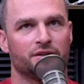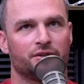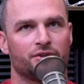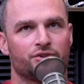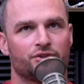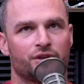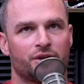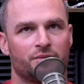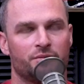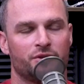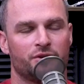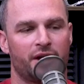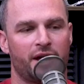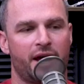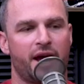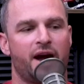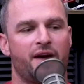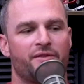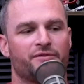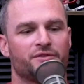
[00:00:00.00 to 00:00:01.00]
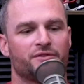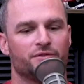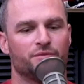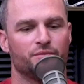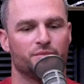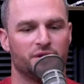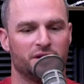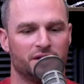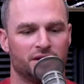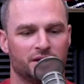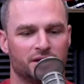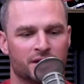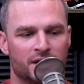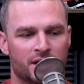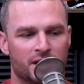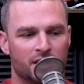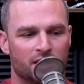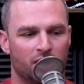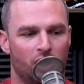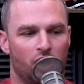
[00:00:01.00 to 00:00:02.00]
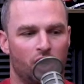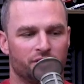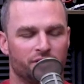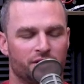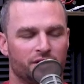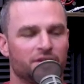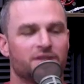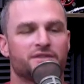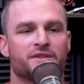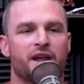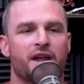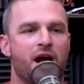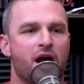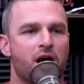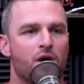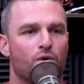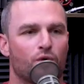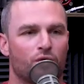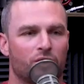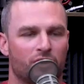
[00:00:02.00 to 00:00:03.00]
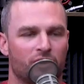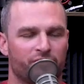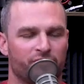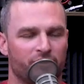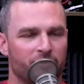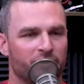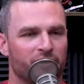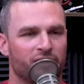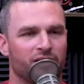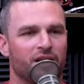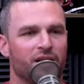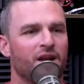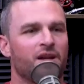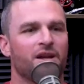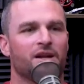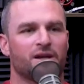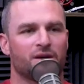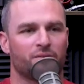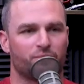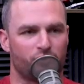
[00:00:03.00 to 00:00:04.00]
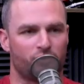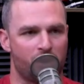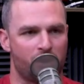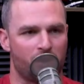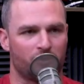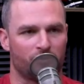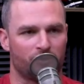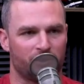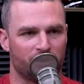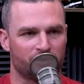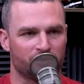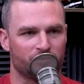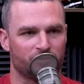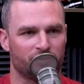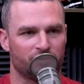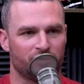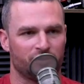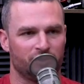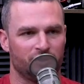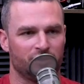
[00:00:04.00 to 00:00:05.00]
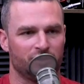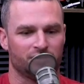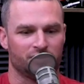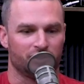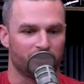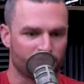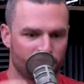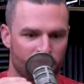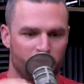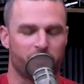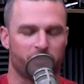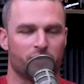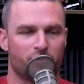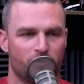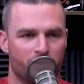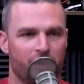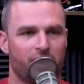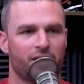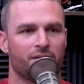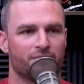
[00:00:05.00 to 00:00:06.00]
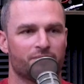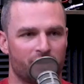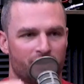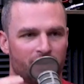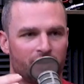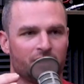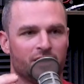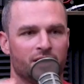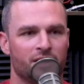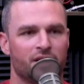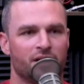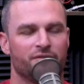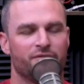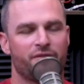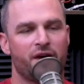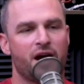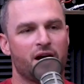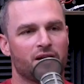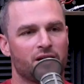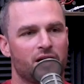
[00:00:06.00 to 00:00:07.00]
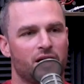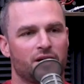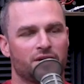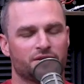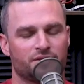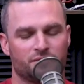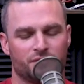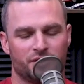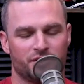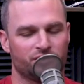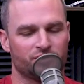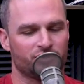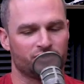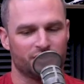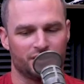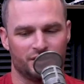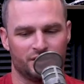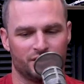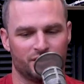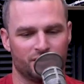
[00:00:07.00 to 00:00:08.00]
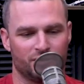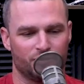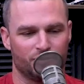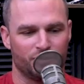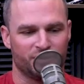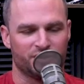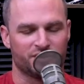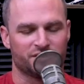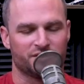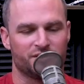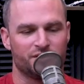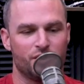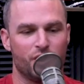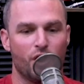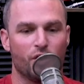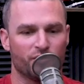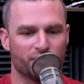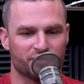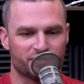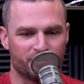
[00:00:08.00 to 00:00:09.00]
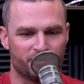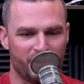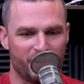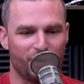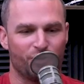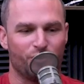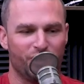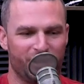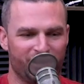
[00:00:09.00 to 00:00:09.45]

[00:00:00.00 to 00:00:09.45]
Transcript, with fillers: on the treadmill. I have to be on there at least an hour if I'm going to get any kind of progress with eat, like chipping away at my fat loss, which, you know, we just know there's a better